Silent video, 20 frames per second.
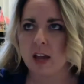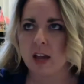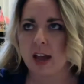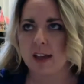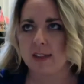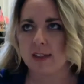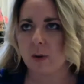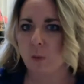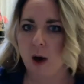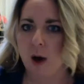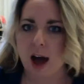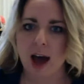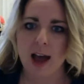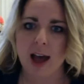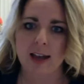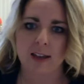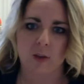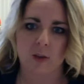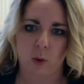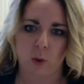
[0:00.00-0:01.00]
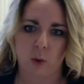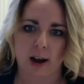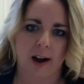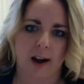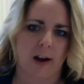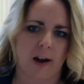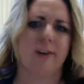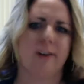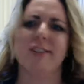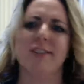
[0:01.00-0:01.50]
and the why and the
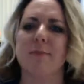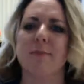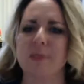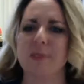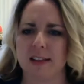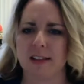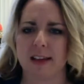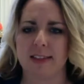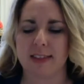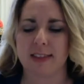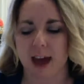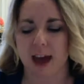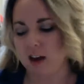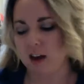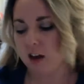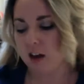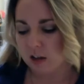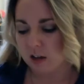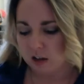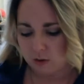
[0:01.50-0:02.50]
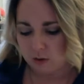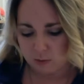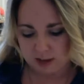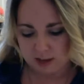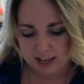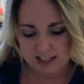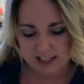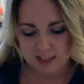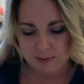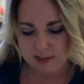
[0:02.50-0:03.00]
where, or something like that. We
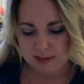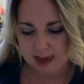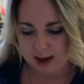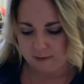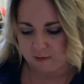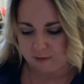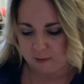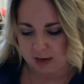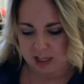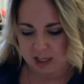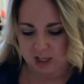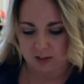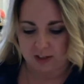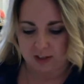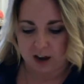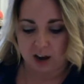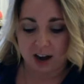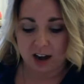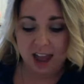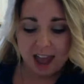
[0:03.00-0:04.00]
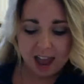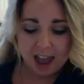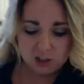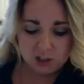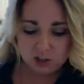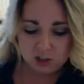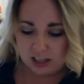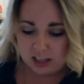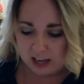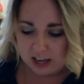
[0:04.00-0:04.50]
get some of that information in there. And
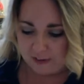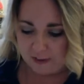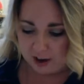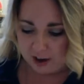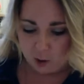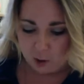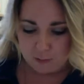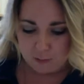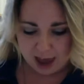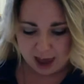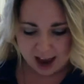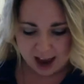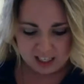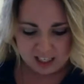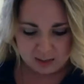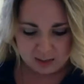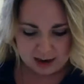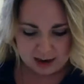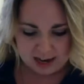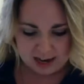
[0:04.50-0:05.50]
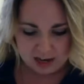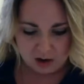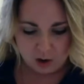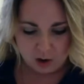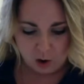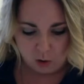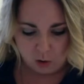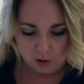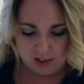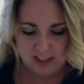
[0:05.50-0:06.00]
actually, if I go back to my
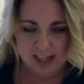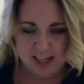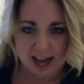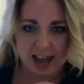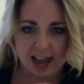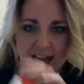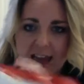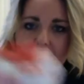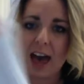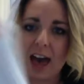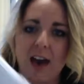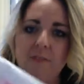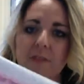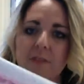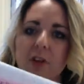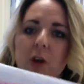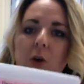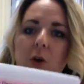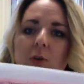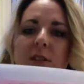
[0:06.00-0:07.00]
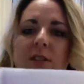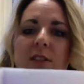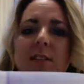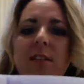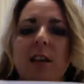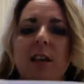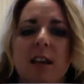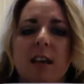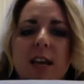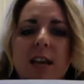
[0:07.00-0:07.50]
notes, I have notes
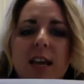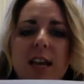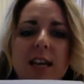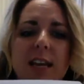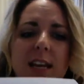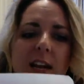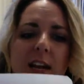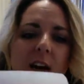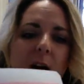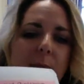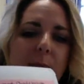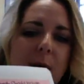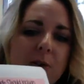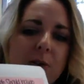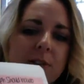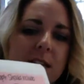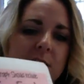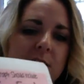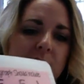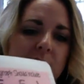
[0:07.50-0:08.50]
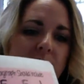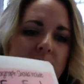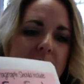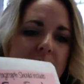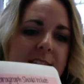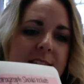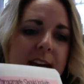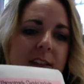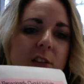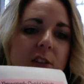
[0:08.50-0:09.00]
in here about central
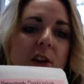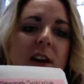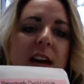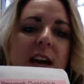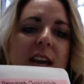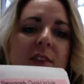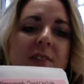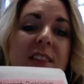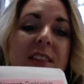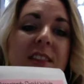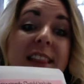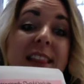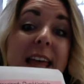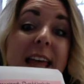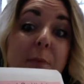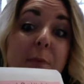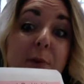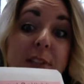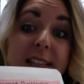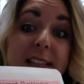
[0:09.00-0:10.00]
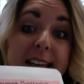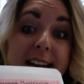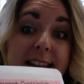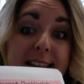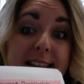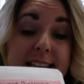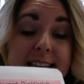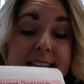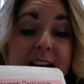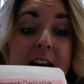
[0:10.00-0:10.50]
idea. Look, I even labeled it at
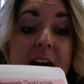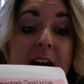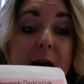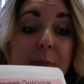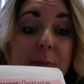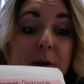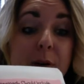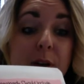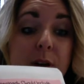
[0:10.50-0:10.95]
the top.